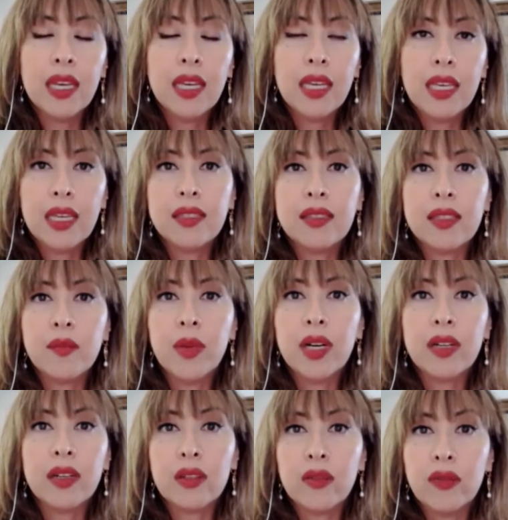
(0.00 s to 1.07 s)
yes, the
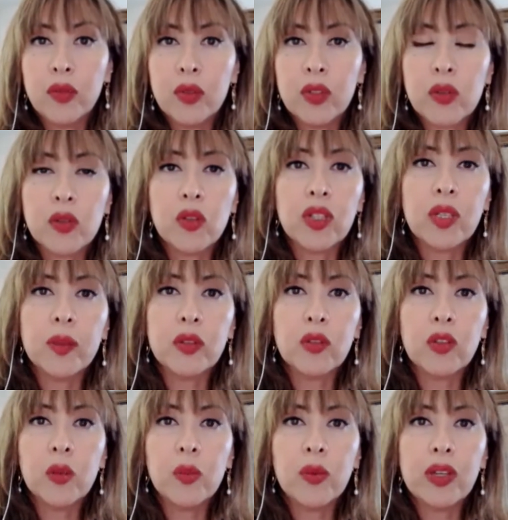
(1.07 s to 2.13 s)
market, of course, we talk about
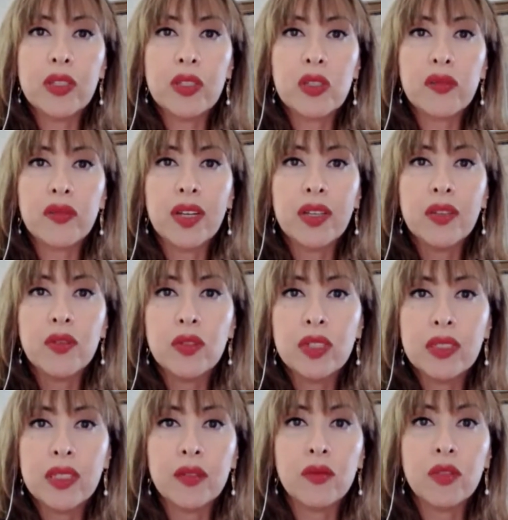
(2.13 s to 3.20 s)
oil prices of
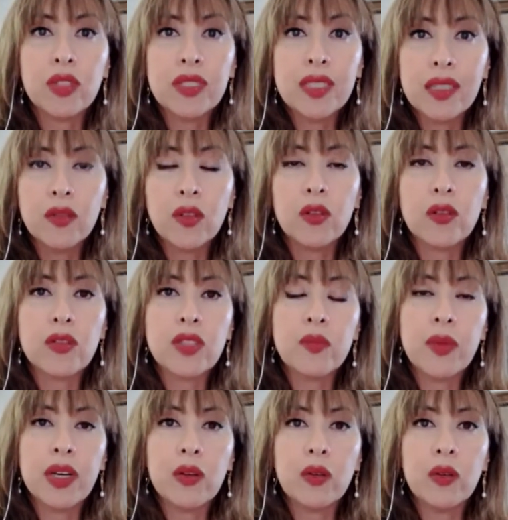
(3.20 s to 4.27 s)
$100, $110 a
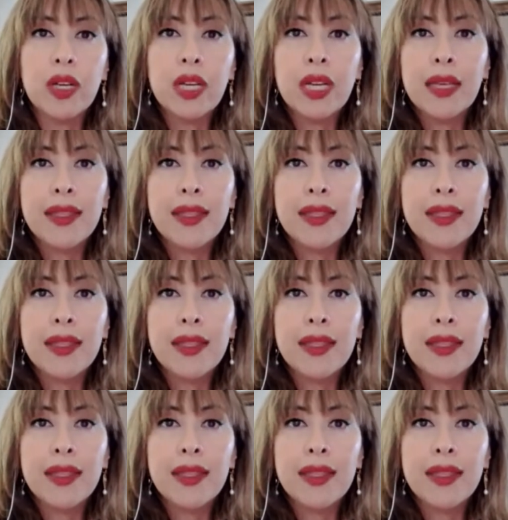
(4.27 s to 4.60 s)
barrel.